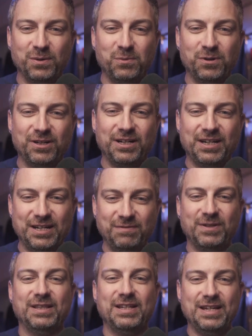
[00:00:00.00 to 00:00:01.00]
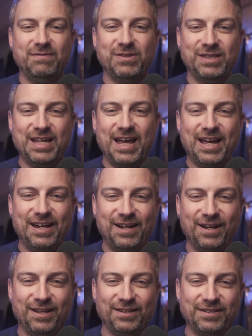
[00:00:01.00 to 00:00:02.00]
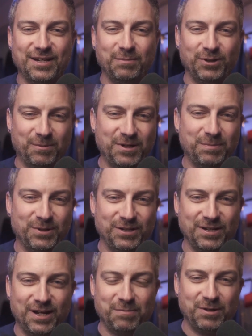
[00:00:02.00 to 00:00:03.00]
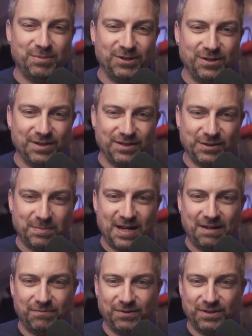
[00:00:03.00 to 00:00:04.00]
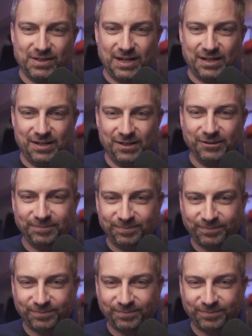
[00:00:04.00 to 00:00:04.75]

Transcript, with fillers: your work even then on the Tumblr. I'm gonna put you on the spot for a second here.